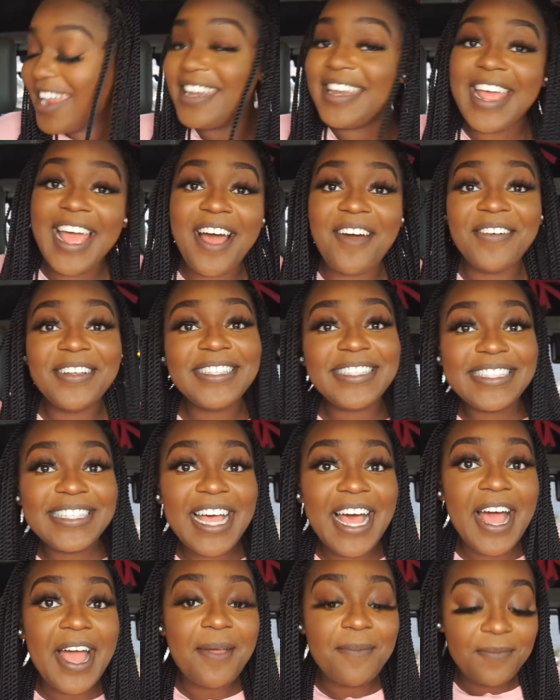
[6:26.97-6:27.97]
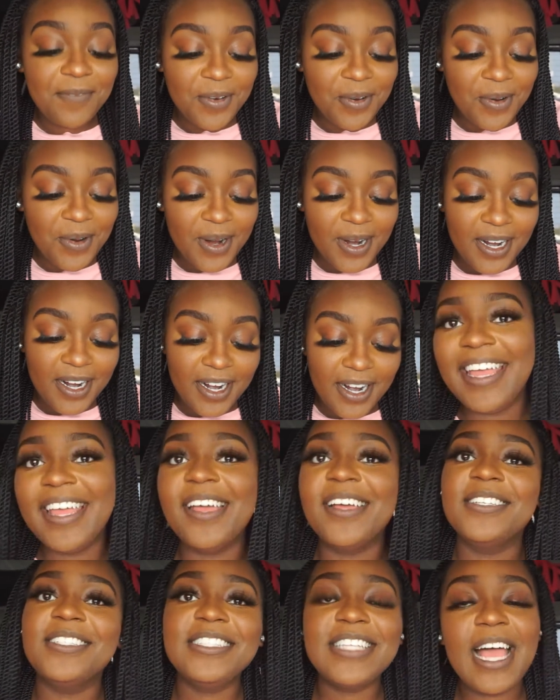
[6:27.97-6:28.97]
Now it's time for
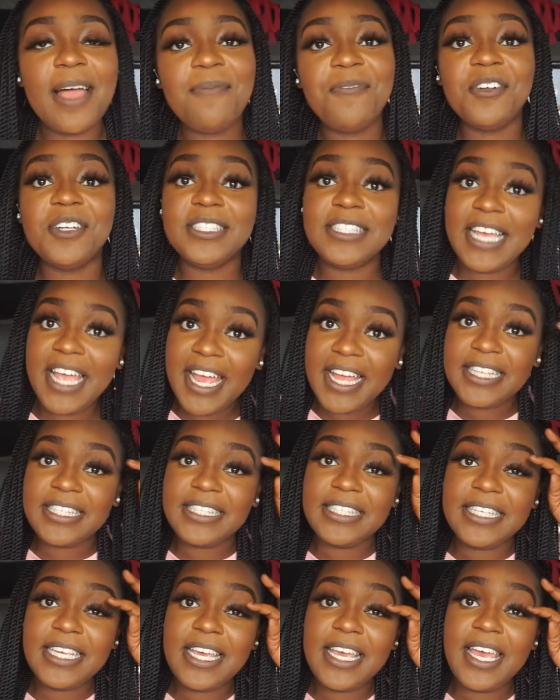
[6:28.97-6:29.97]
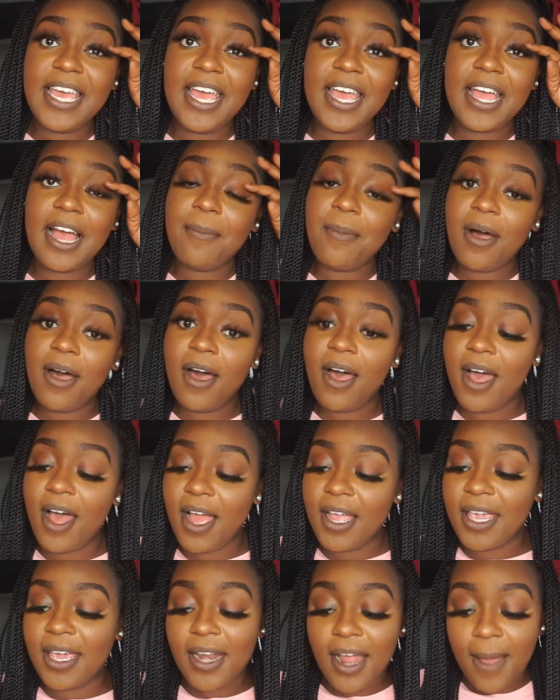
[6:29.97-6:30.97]
dancing. Come on,
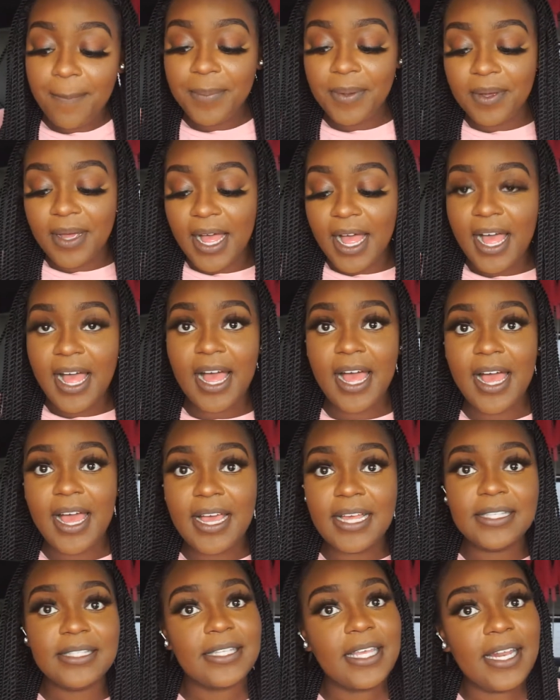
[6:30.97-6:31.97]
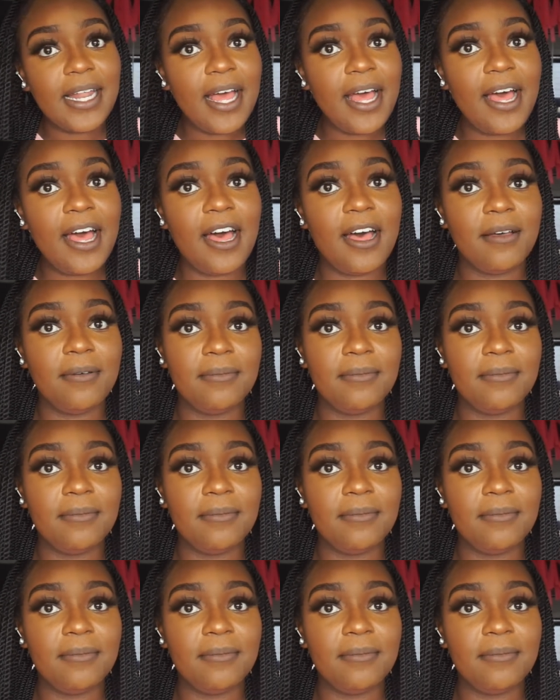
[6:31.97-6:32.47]
get up, you guys. Get up.